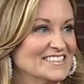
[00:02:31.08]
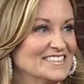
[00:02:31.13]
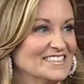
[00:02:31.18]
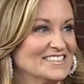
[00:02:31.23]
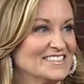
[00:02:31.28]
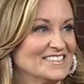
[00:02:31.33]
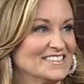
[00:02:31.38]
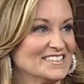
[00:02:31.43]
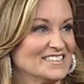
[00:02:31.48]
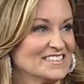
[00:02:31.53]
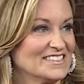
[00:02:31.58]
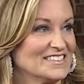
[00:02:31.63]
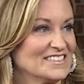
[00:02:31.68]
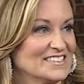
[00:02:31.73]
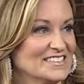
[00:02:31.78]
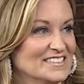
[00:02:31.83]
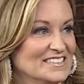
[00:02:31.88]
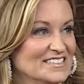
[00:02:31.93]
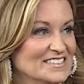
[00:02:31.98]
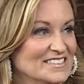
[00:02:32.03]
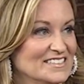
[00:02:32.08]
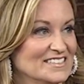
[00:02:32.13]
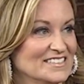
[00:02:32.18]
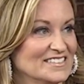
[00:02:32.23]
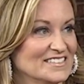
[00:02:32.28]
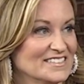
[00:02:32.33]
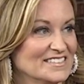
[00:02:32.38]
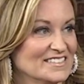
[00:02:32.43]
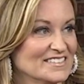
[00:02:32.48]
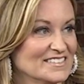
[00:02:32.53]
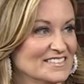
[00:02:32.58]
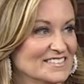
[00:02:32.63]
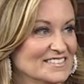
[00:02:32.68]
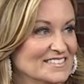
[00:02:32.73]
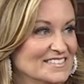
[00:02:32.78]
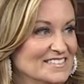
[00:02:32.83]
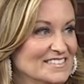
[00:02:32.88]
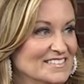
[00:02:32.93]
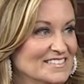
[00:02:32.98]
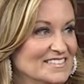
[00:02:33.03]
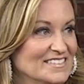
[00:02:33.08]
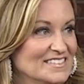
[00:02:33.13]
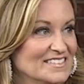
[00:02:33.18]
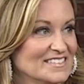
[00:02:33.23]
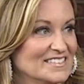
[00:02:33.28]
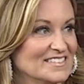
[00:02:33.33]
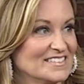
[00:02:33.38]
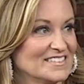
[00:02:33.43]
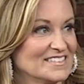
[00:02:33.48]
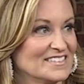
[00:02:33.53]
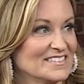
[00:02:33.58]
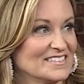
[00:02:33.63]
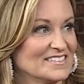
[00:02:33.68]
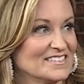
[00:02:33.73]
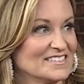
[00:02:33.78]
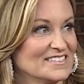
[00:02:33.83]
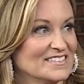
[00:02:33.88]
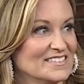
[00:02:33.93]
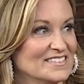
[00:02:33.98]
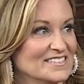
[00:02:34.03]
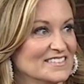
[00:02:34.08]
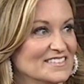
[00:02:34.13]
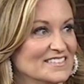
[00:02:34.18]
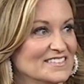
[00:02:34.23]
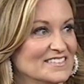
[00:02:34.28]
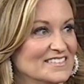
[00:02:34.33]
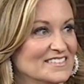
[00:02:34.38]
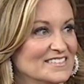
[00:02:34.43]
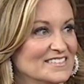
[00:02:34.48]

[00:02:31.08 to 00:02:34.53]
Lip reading: This person isn't speaking.